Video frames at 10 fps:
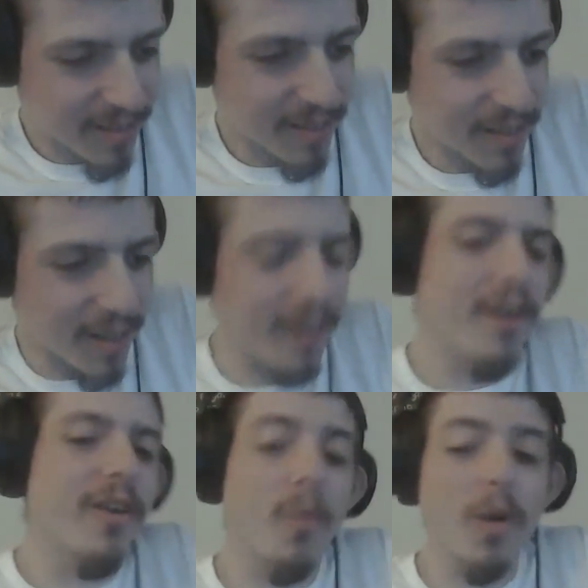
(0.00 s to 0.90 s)
I
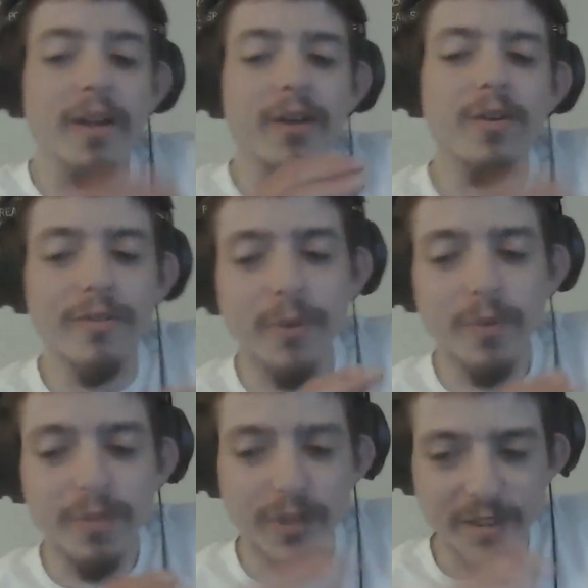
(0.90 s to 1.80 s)
don't know if it was
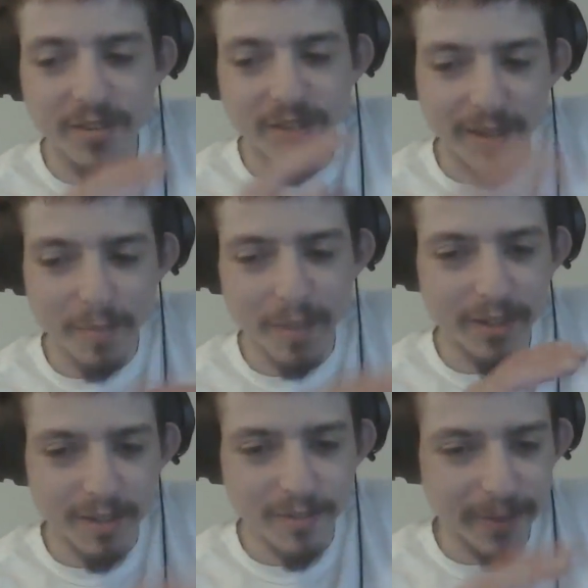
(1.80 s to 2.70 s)
during the segment
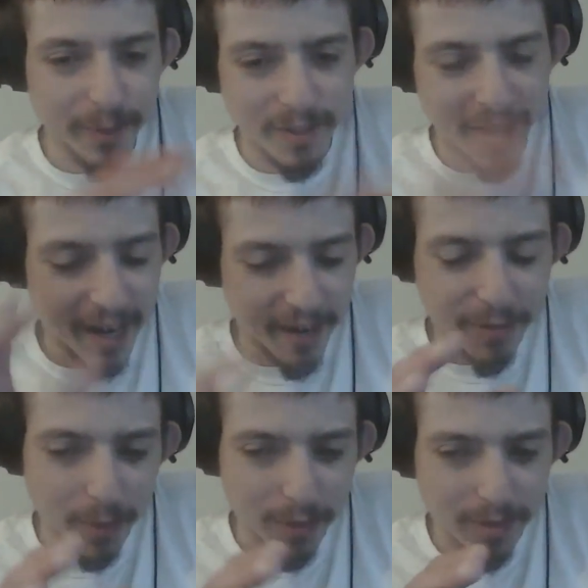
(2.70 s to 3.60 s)
or if it was
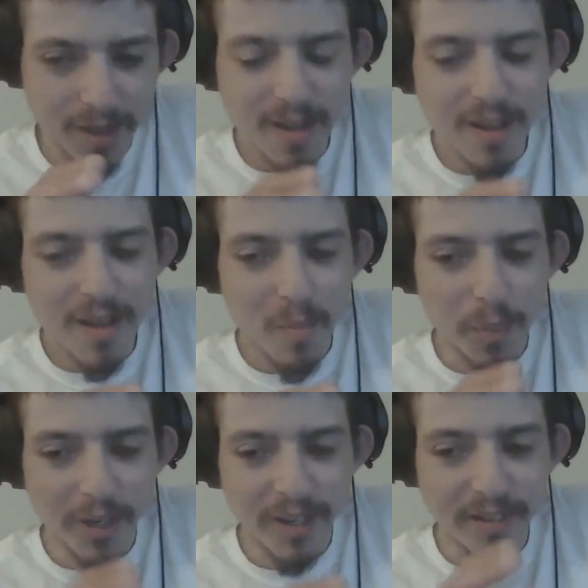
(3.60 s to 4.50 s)
afterwards,
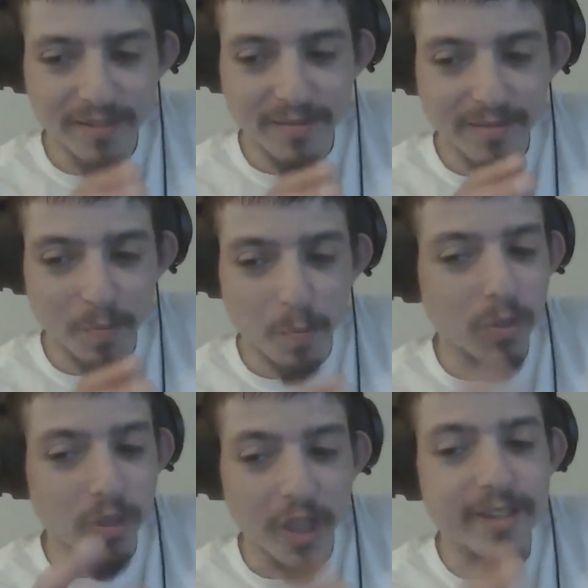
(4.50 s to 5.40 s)
but
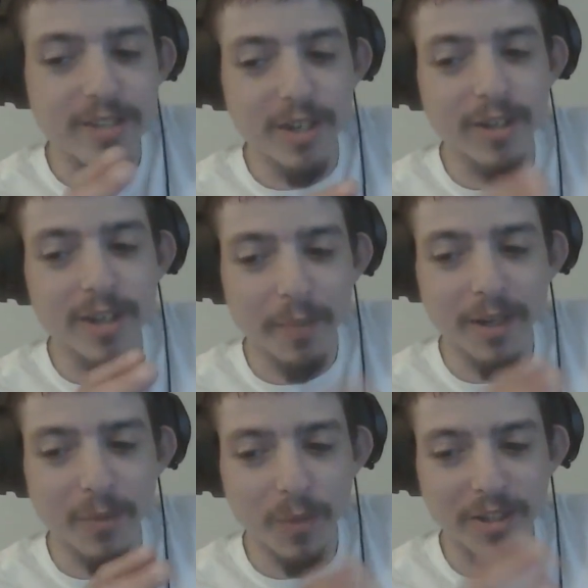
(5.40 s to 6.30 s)
Lesnar coming
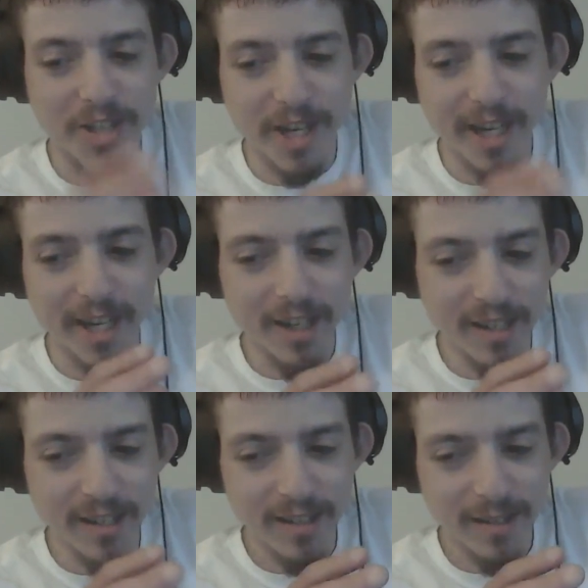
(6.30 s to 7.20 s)
in with the chair
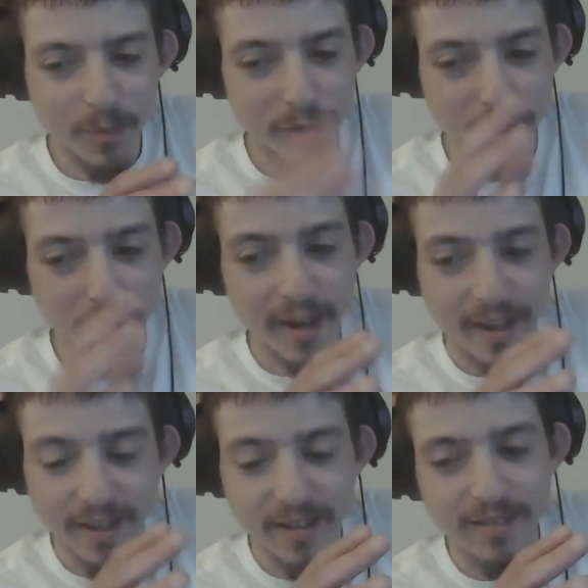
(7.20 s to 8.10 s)
was great.
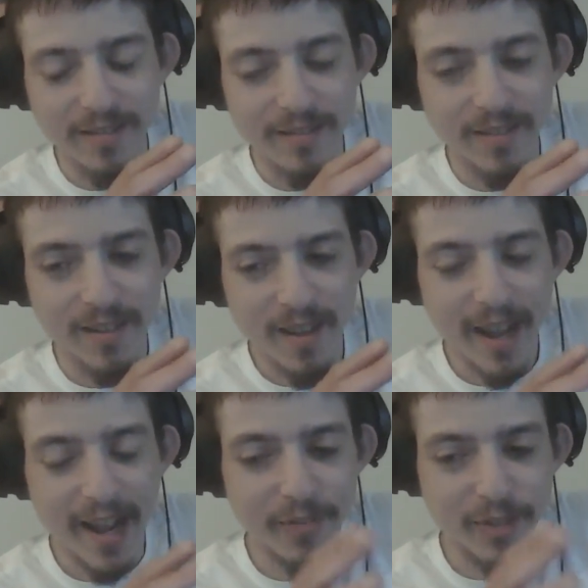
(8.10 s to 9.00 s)

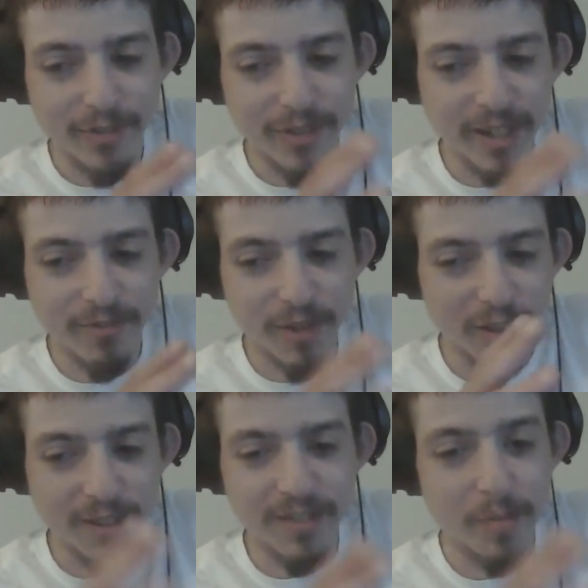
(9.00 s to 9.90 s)
After fucking
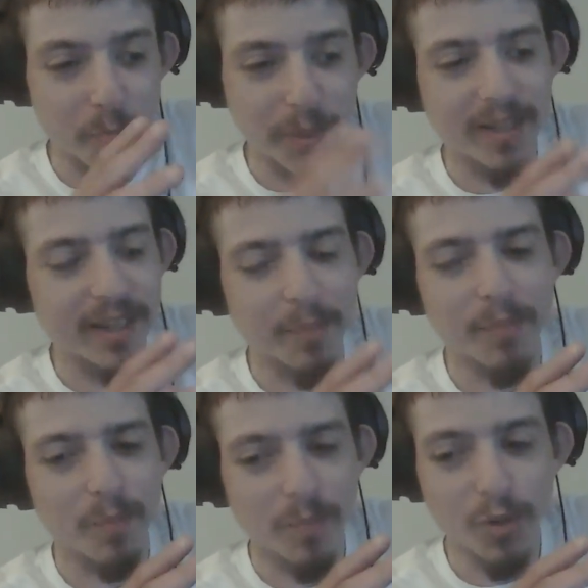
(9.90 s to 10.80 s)
Rollins had beat
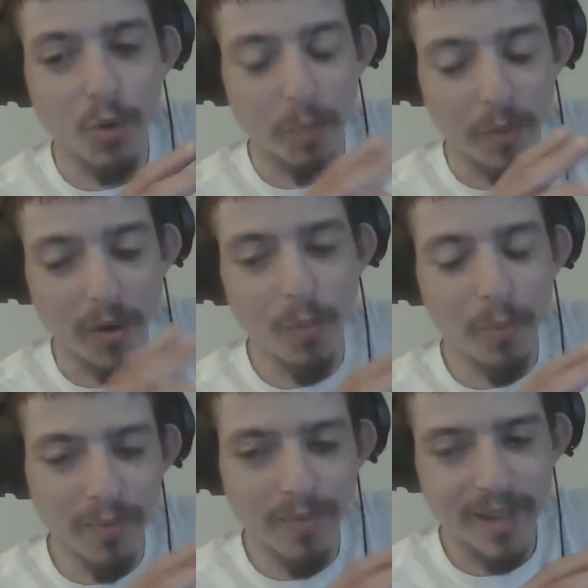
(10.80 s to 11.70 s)
him to a pulp
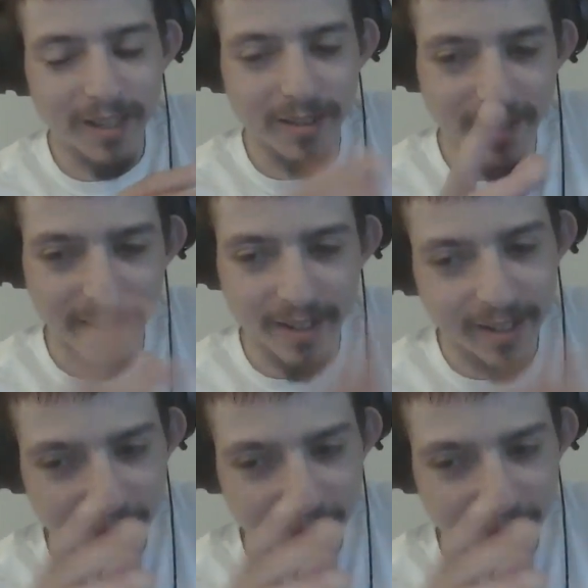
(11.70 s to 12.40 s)
at the